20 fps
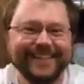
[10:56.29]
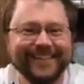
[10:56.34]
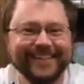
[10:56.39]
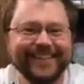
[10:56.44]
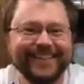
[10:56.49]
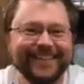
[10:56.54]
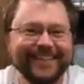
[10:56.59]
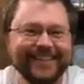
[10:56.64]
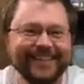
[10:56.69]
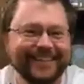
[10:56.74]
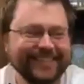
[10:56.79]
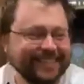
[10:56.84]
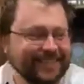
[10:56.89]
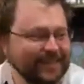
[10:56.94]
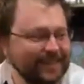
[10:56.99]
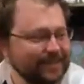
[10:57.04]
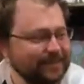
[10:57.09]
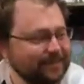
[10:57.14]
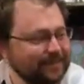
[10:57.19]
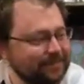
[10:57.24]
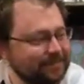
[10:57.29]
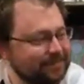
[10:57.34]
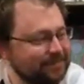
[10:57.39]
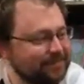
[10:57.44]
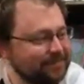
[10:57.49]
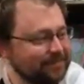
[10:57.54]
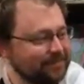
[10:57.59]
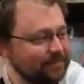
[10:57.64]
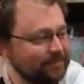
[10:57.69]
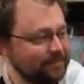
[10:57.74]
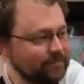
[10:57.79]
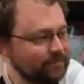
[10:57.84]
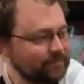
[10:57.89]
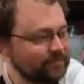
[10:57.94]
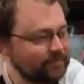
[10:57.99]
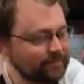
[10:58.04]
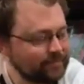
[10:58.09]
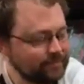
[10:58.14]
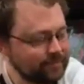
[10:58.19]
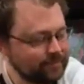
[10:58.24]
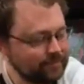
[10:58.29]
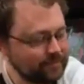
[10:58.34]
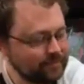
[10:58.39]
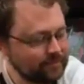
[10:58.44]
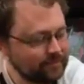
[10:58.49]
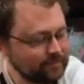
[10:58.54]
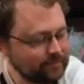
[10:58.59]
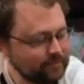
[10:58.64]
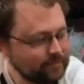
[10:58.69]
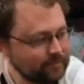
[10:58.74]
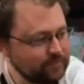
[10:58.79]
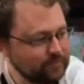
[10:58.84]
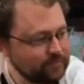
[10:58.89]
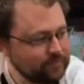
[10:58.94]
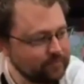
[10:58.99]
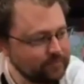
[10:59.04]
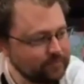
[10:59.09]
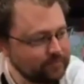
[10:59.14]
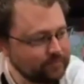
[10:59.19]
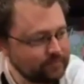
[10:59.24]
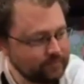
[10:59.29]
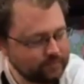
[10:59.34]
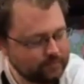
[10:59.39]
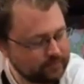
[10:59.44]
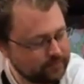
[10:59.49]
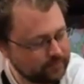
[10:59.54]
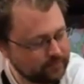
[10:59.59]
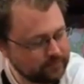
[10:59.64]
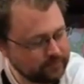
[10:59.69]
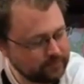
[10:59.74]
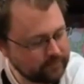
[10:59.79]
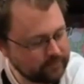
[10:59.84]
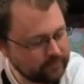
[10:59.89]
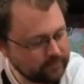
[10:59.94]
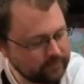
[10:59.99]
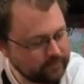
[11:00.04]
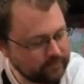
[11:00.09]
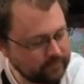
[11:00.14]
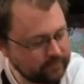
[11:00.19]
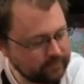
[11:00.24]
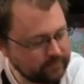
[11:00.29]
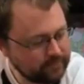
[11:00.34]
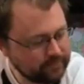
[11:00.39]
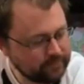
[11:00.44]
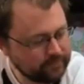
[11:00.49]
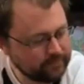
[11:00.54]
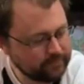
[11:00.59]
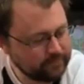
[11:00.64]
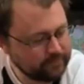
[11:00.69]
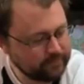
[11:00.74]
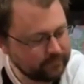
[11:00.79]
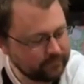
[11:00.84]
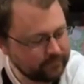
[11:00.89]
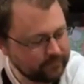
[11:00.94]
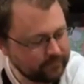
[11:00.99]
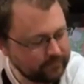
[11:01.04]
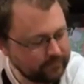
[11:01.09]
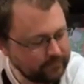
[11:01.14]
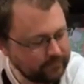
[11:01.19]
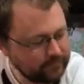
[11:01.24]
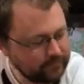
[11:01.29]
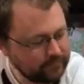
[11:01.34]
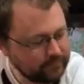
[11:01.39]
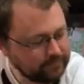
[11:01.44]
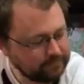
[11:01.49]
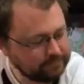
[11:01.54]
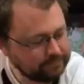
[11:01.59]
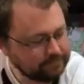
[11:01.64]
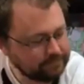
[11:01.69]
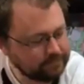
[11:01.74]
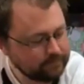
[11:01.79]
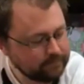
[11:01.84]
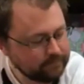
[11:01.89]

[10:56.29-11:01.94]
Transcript: This person isn't speaking.